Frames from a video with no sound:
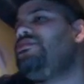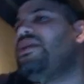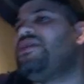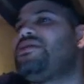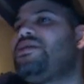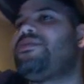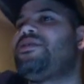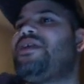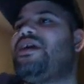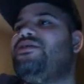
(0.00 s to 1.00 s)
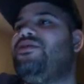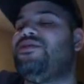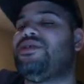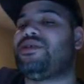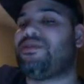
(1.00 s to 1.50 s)
And something that I
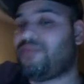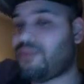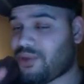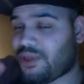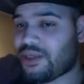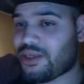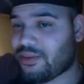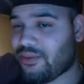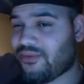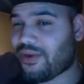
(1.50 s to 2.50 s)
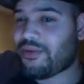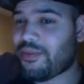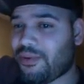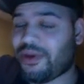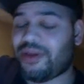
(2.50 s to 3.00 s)
noticed, which is very
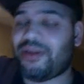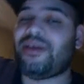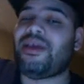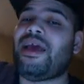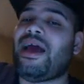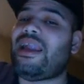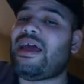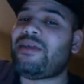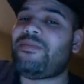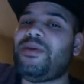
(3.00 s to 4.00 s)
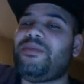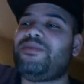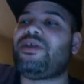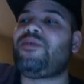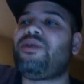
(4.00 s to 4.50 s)
important, a lot of people
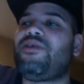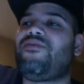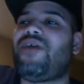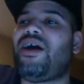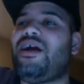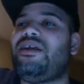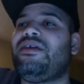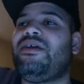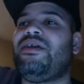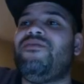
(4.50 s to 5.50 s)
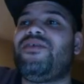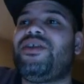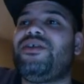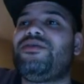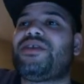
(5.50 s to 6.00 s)
they want to find
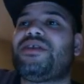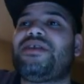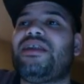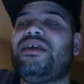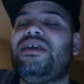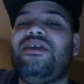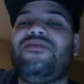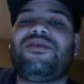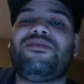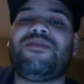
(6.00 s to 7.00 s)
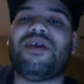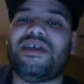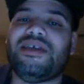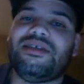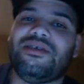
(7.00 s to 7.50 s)
videos that's gonna give them the
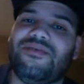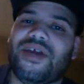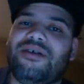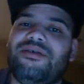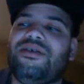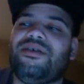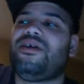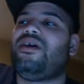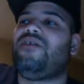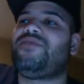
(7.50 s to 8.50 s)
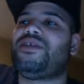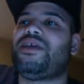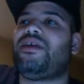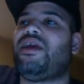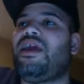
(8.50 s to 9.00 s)
easy route of
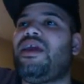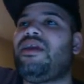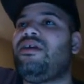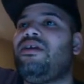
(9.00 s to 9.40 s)
saying, hey,